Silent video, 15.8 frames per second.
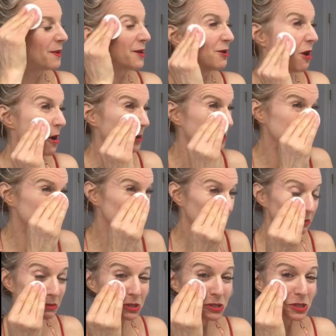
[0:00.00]
my daughters. I'm
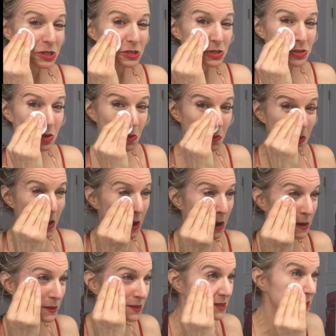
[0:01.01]
like, this is so
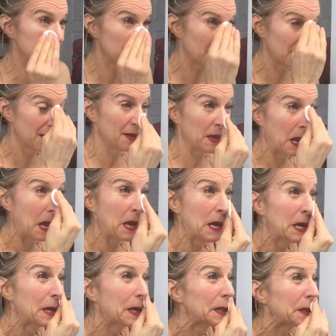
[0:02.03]
nice.
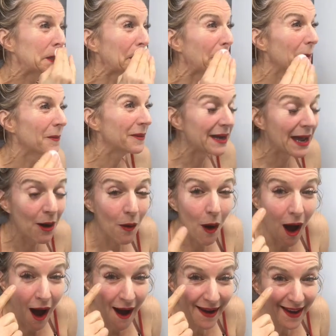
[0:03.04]
So now
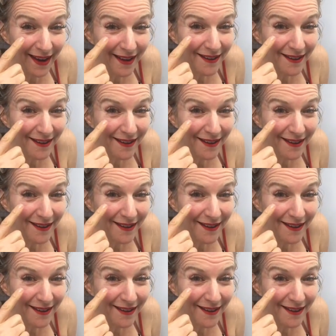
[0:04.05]
I